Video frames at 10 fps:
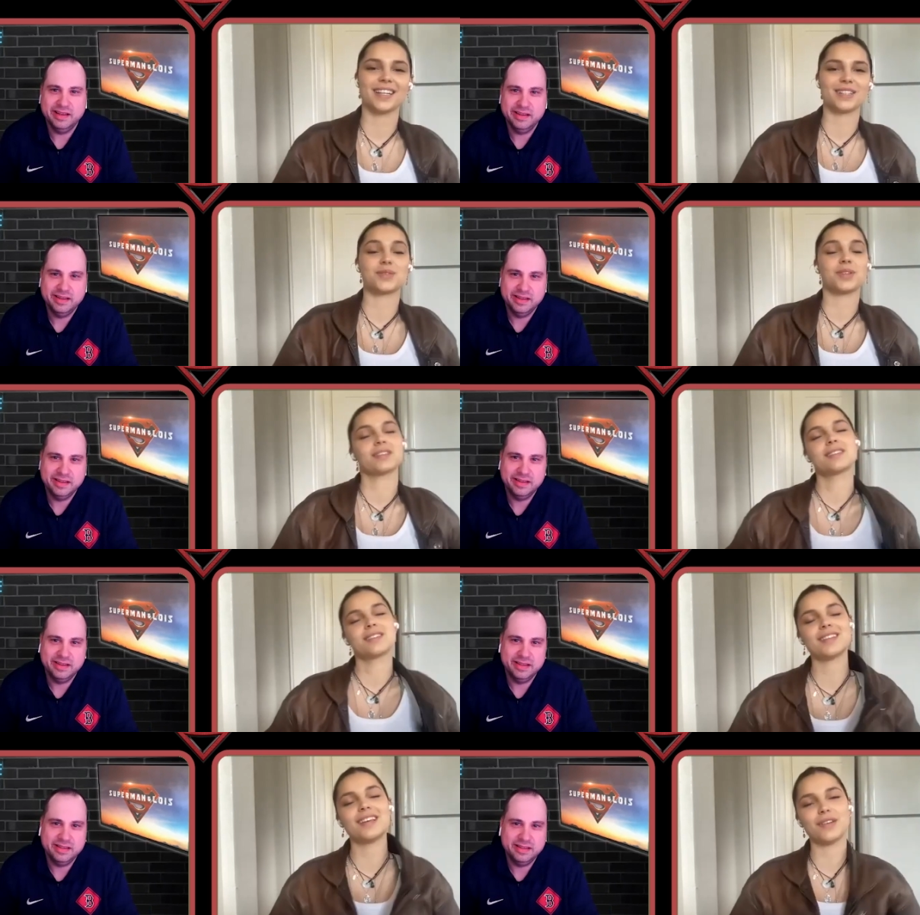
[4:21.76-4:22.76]
Speaker 1: Yeah. And it's,
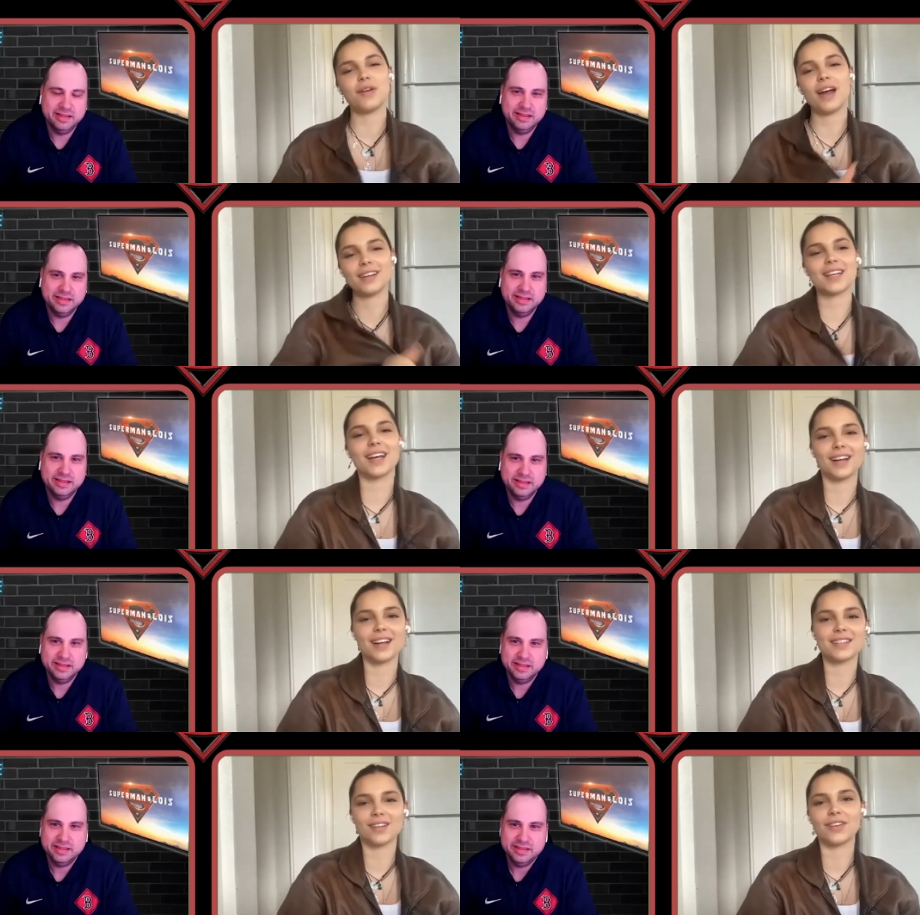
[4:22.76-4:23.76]
it's, I 10
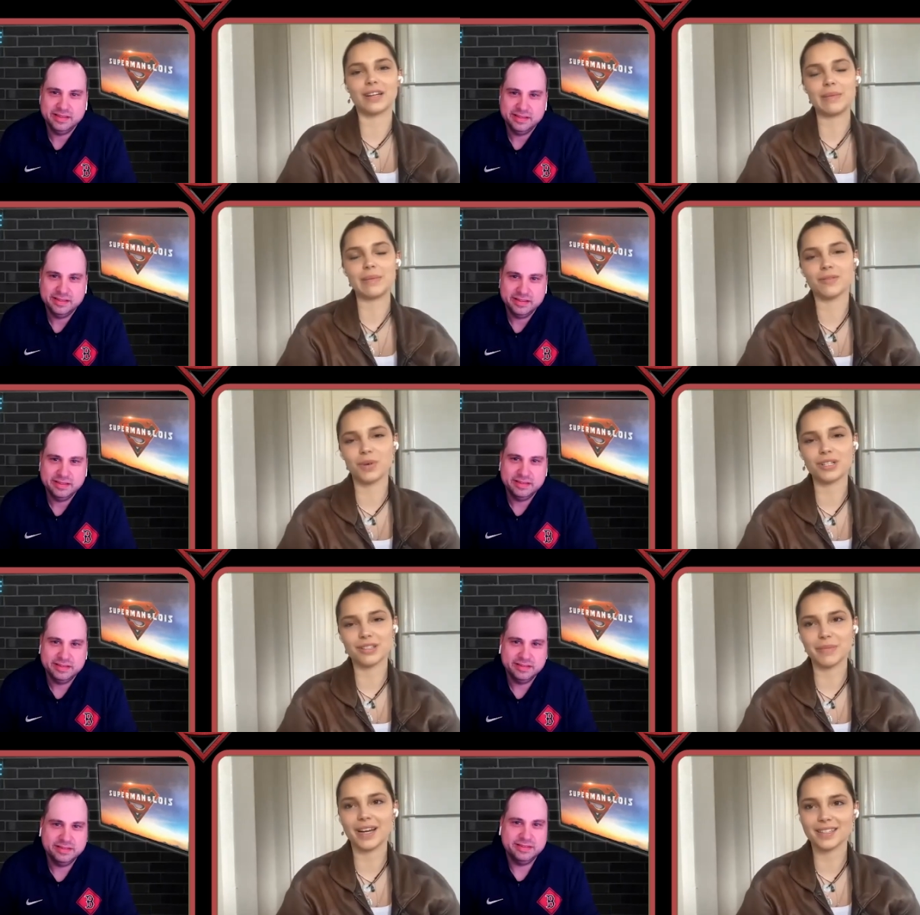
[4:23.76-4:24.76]
out of 10 recommend
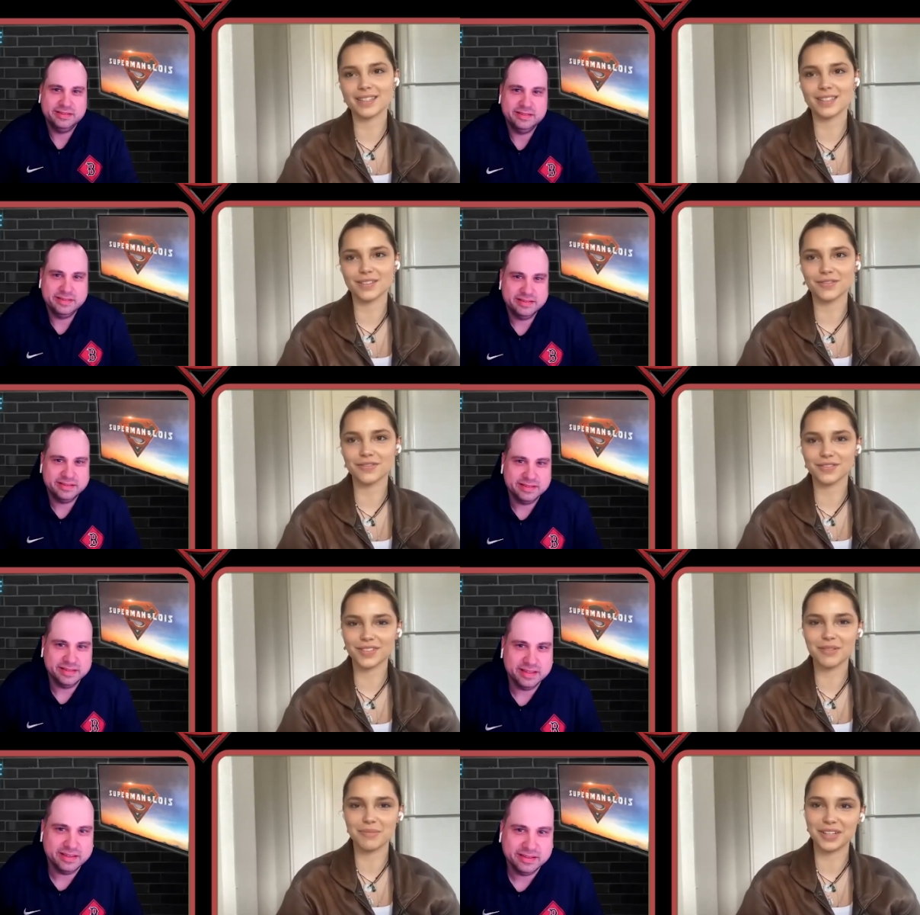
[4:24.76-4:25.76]
watching the behind the scenes of
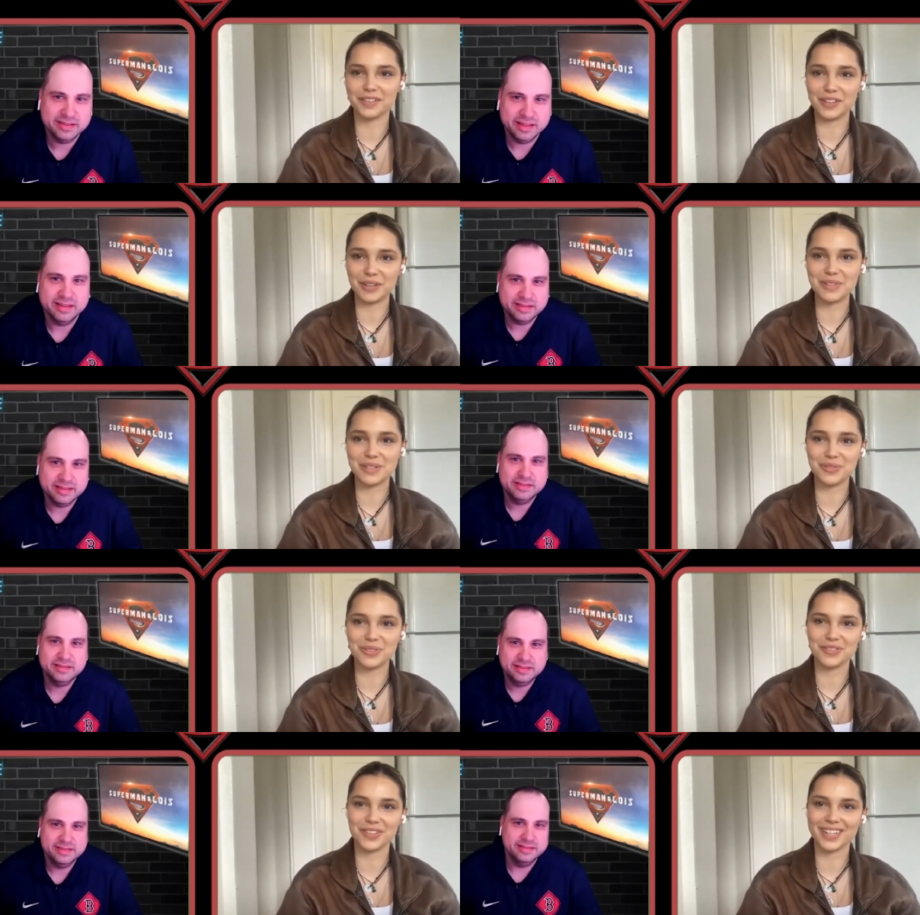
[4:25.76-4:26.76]
comedic films. It's
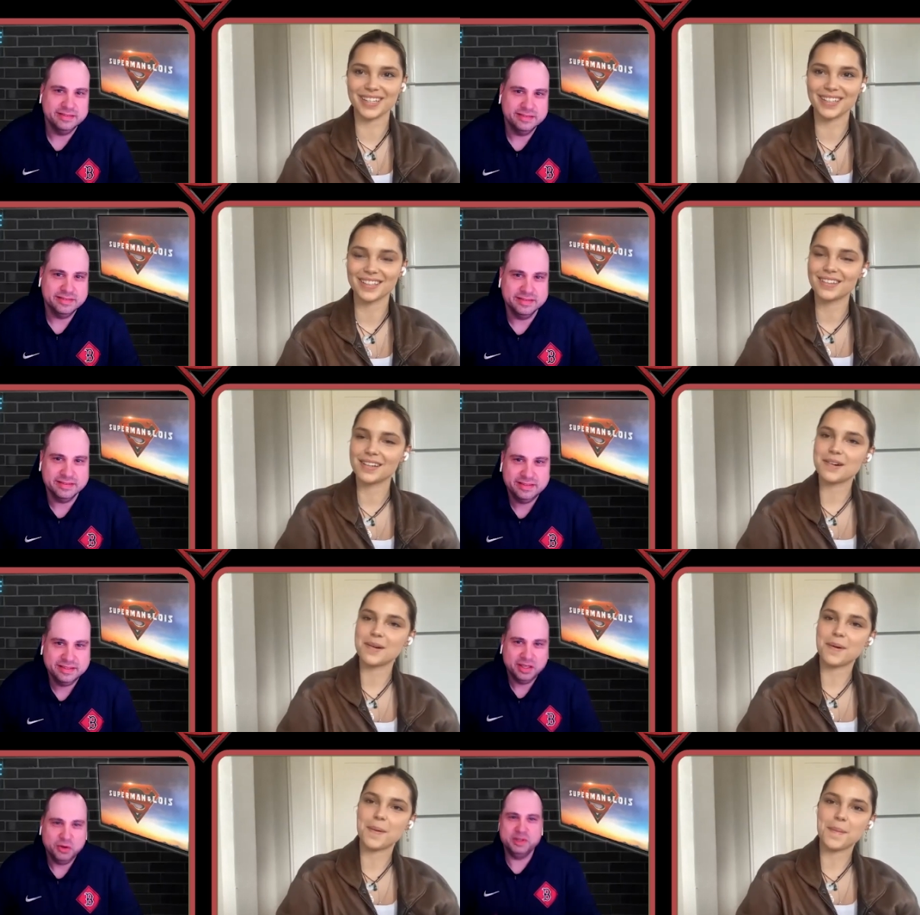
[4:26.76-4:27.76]
really funny.
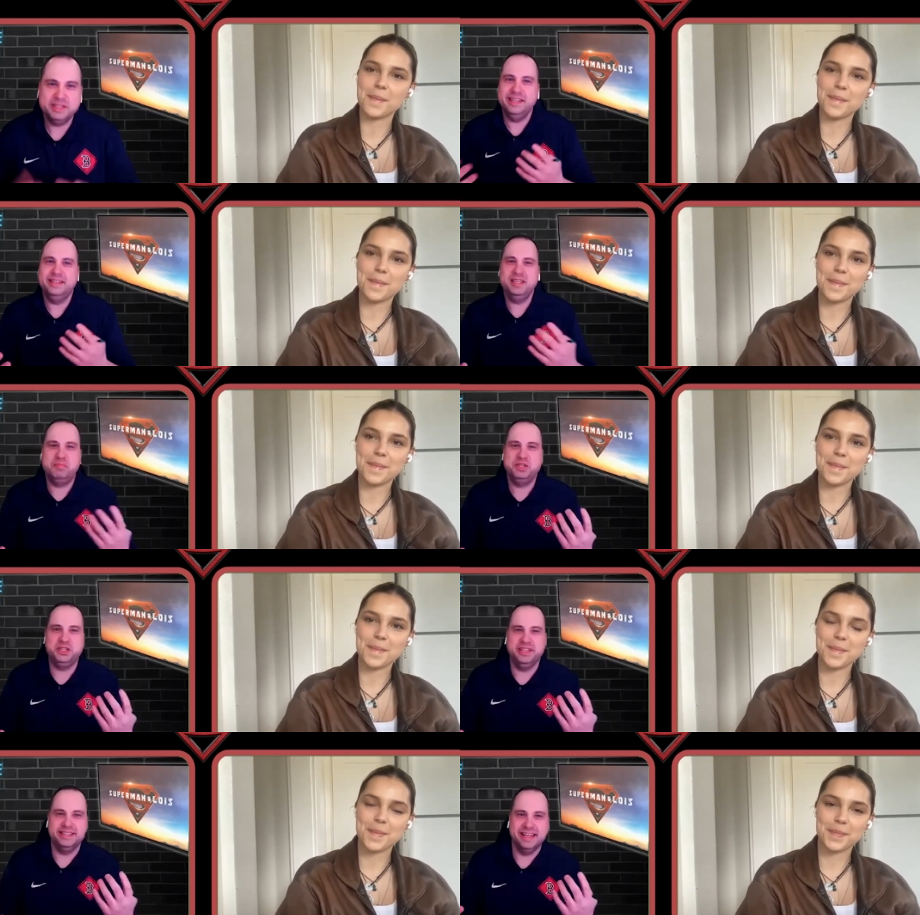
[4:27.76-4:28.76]
Speaker 2: What's Inde
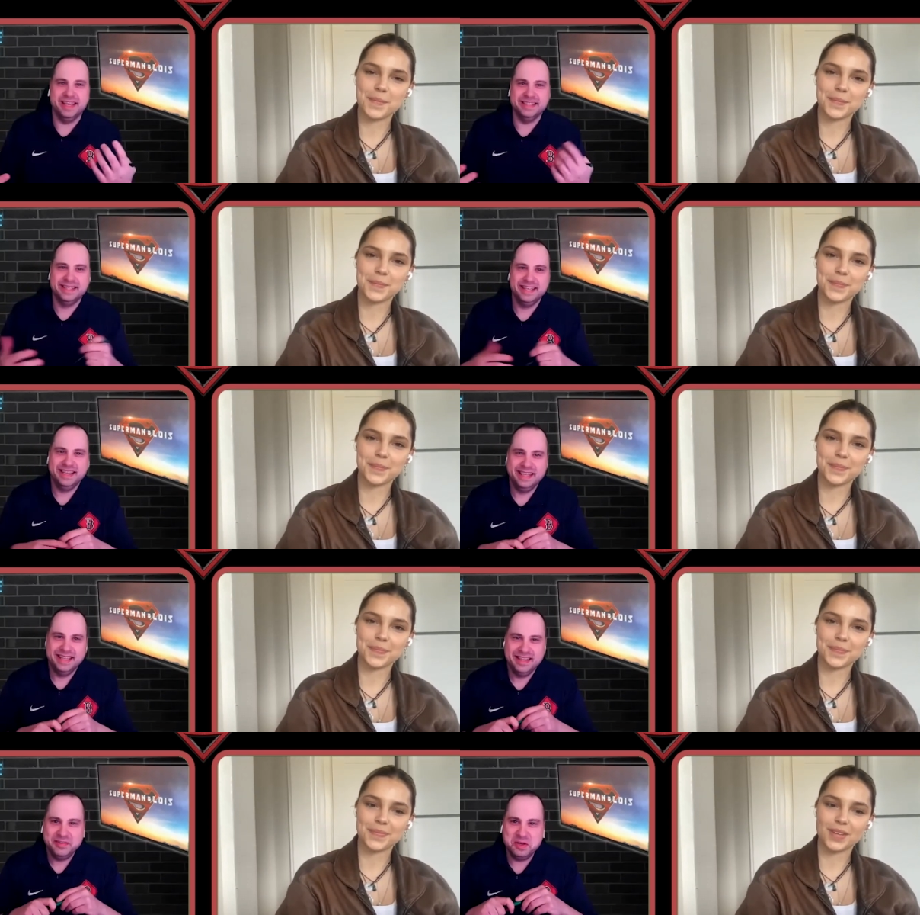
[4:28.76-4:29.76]
binging these days?
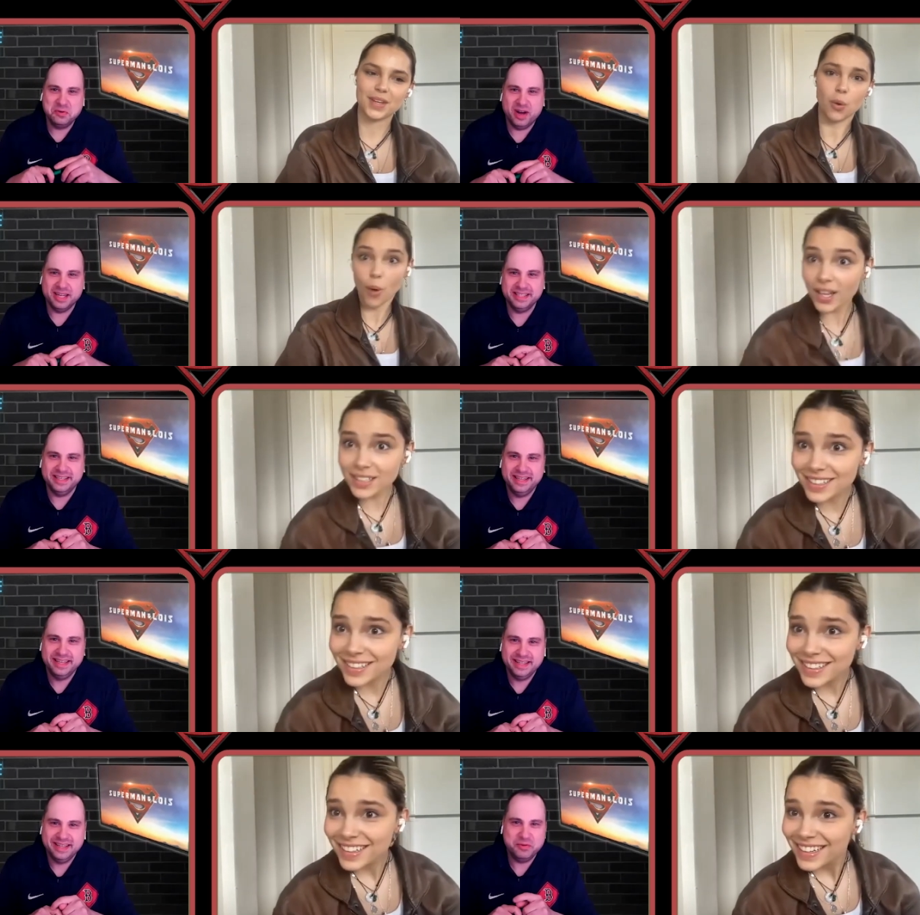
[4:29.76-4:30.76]
What are you watching? What?
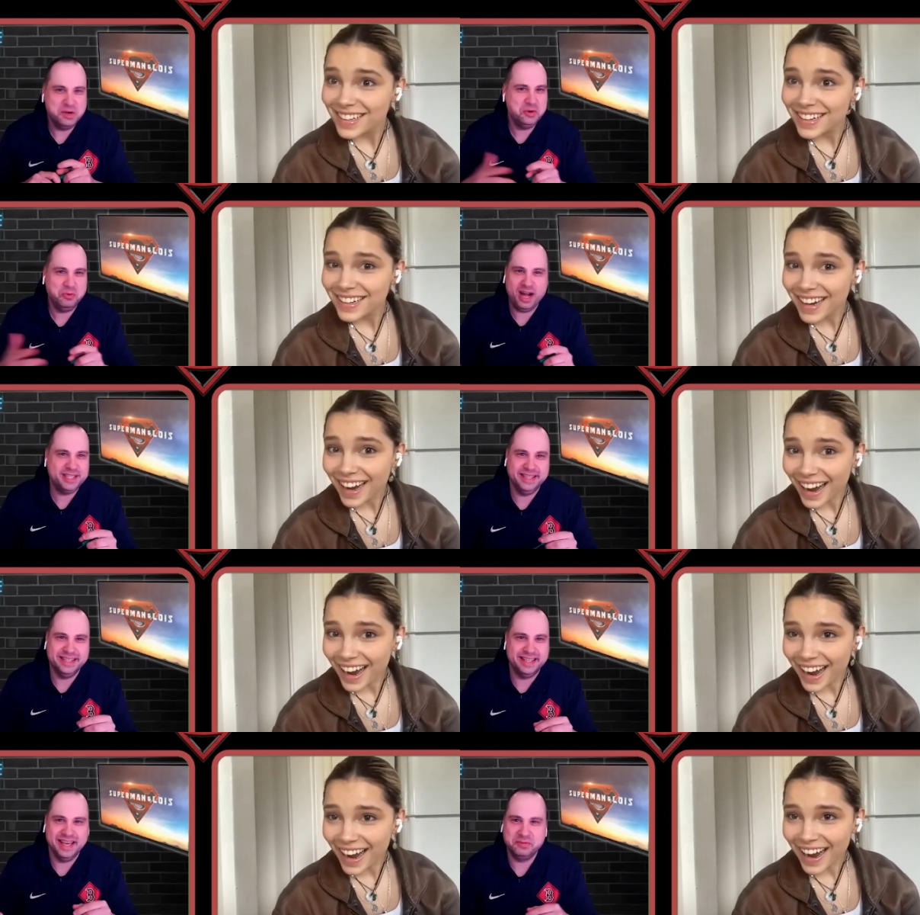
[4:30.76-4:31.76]
What are you watching
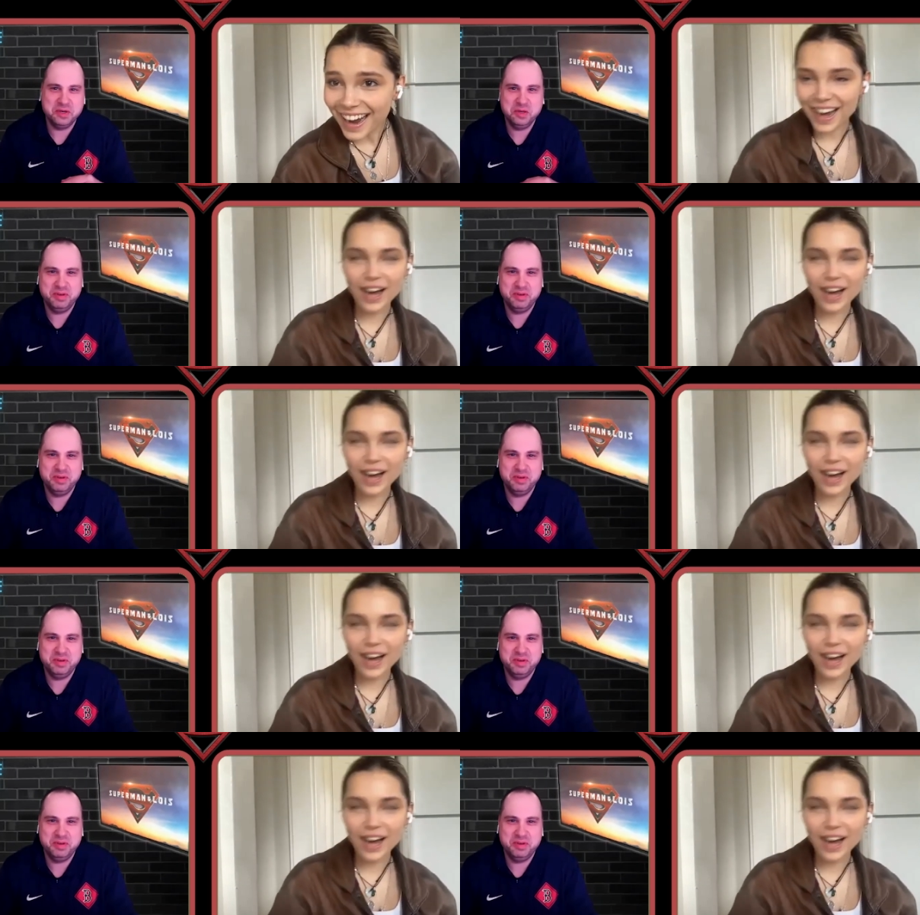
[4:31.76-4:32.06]
these days? What are you